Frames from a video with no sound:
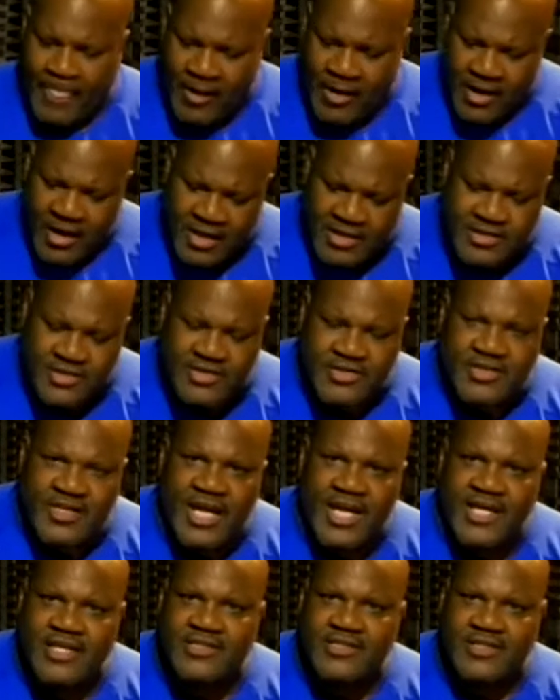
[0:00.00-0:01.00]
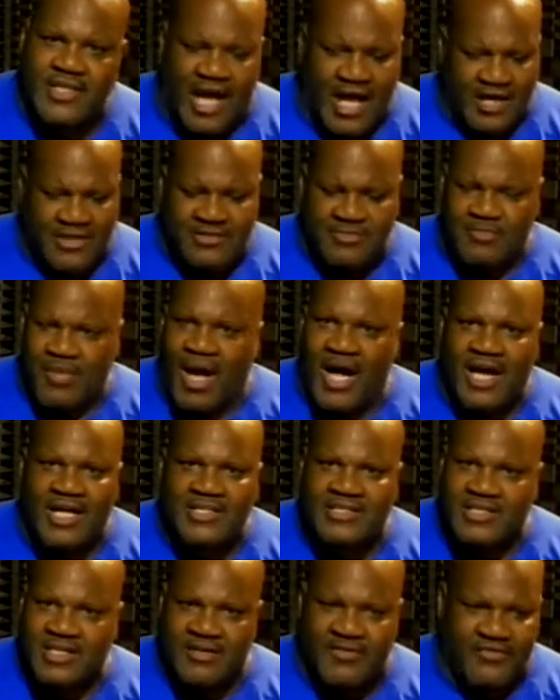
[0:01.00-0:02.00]
Understand stocks,
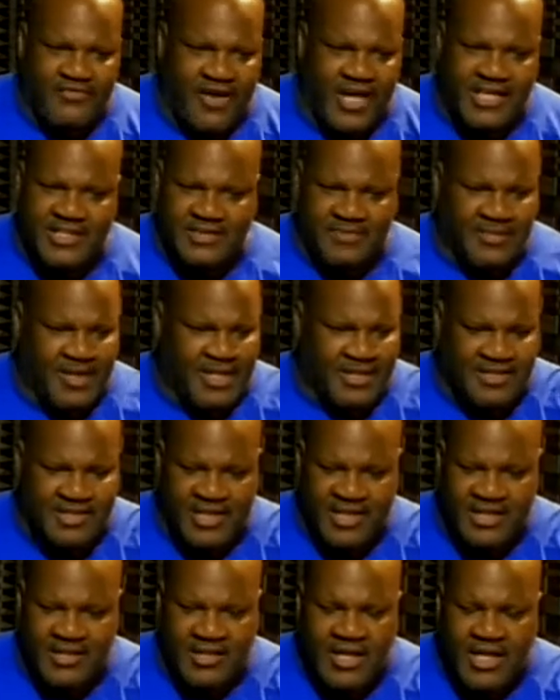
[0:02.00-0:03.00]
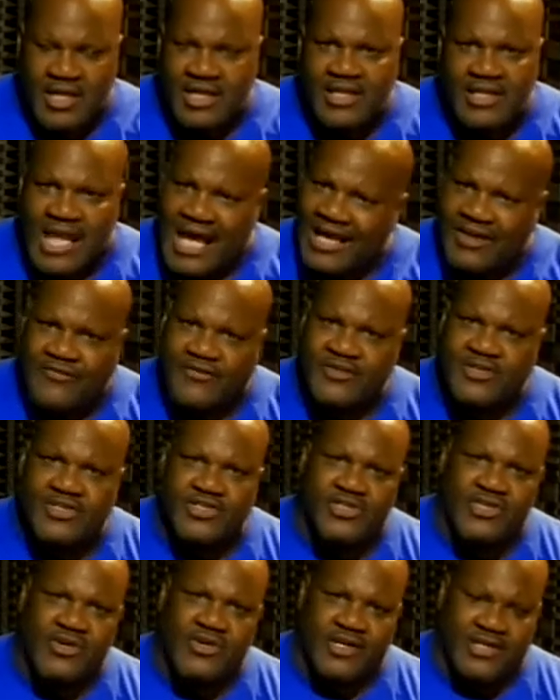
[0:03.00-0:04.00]
bonds, and investments and life
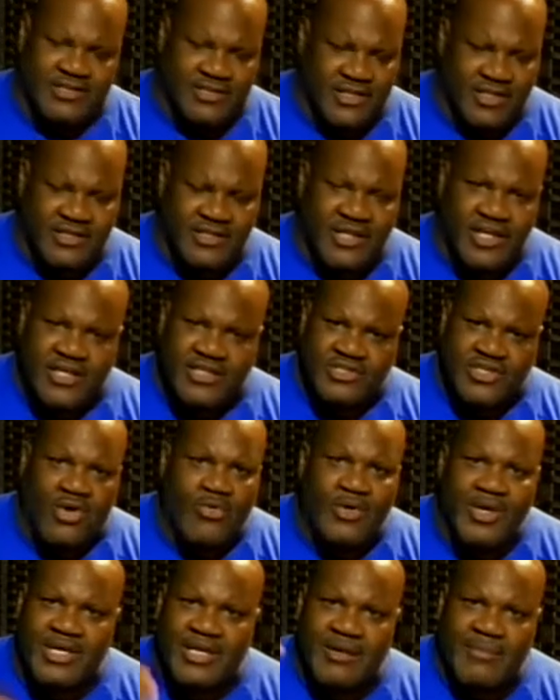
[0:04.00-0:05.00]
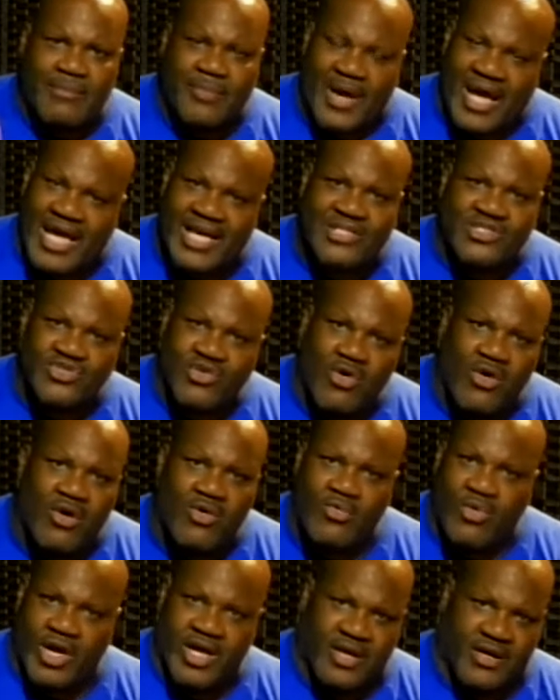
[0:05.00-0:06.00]
insurances so we can pass on
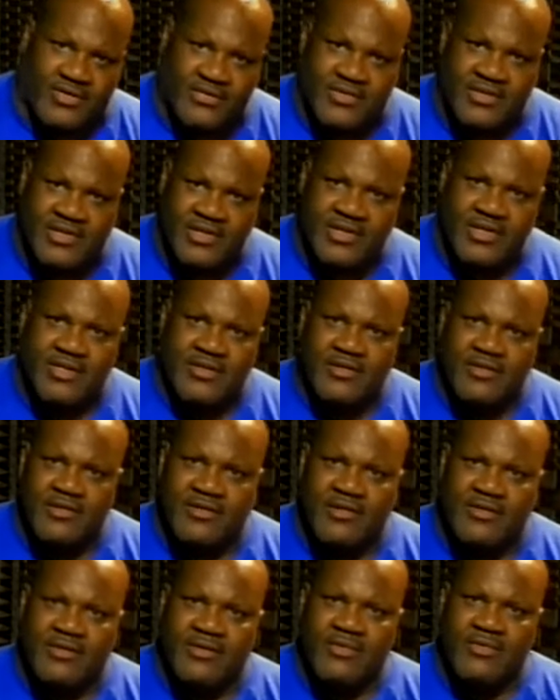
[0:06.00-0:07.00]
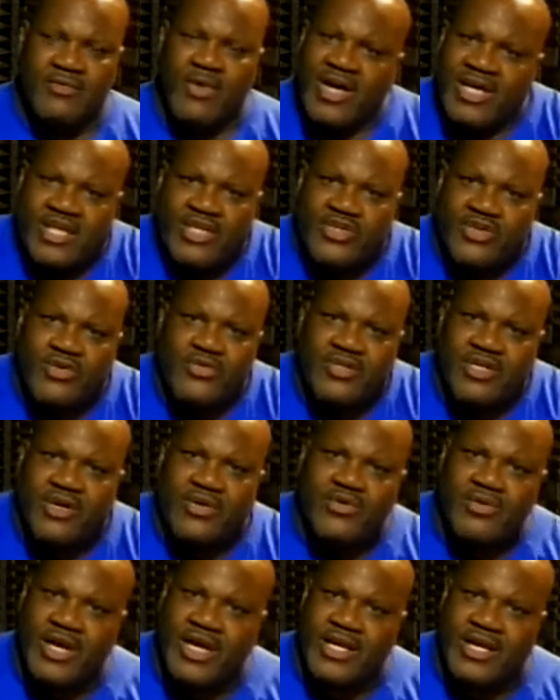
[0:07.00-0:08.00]
wealth. What can you do
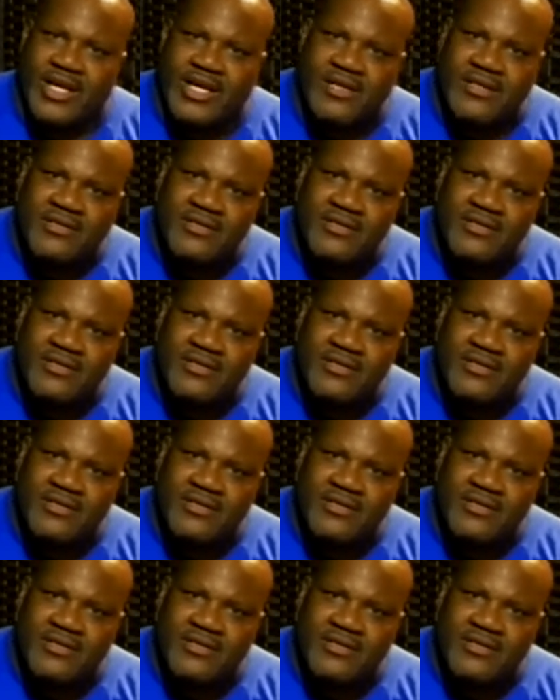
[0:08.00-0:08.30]
with it?